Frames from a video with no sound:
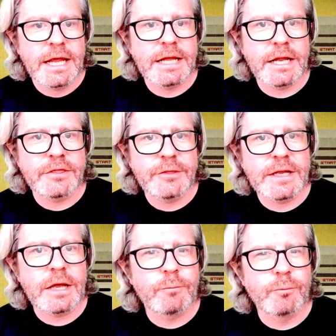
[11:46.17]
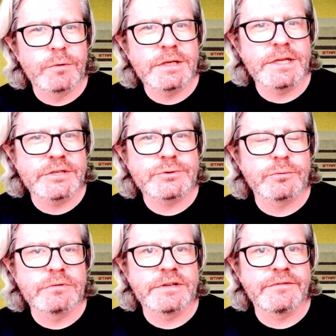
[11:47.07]
And I think I really
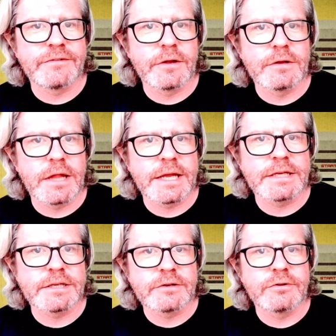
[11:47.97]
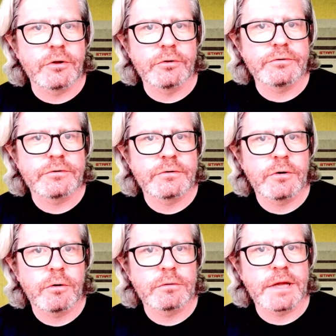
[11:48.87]
truly felt like an adult
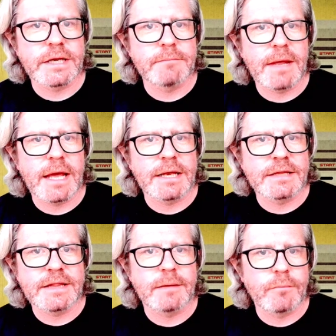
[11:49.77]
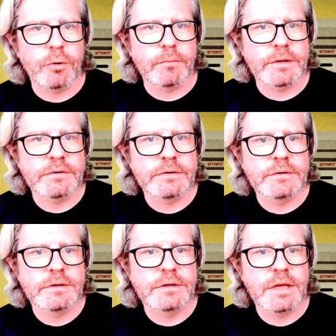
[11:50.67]
or like a man at that moment.
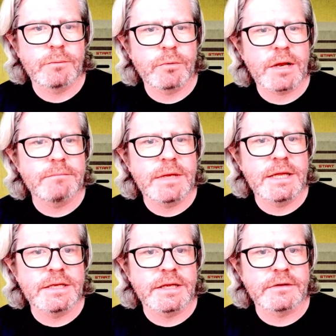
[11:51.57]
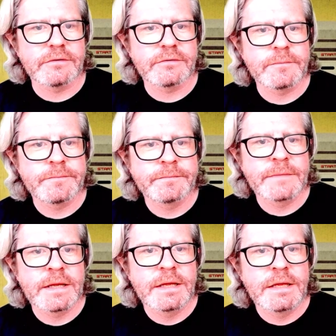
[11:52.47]
And what I mean is
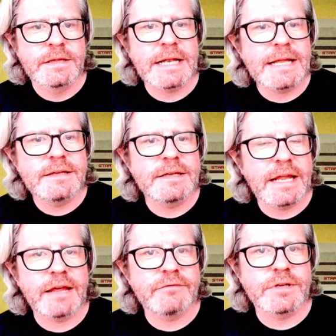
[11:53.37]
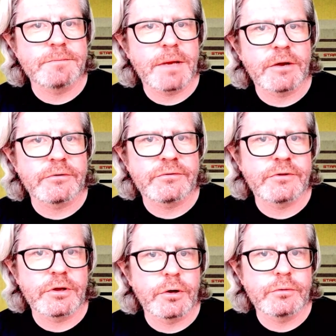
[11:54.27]
that I didn't have any parents
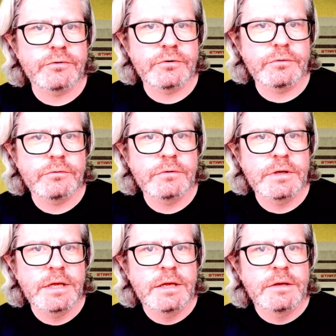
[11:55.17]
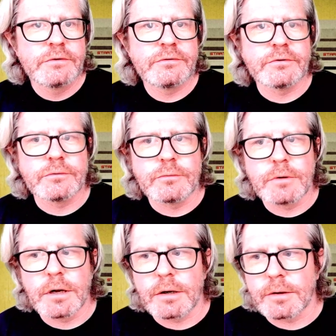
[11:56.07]
to go to,
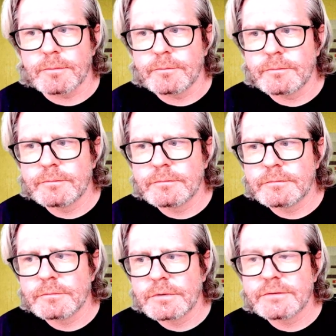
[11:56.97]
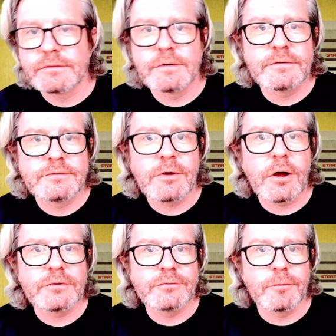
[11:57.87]
to um,
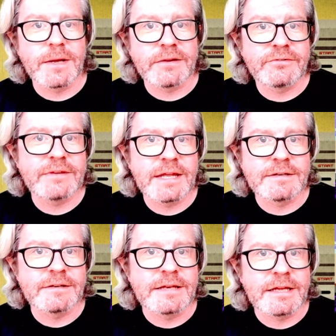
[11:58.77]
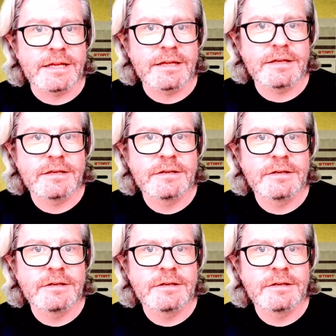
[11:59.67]
talk to about a skinned knee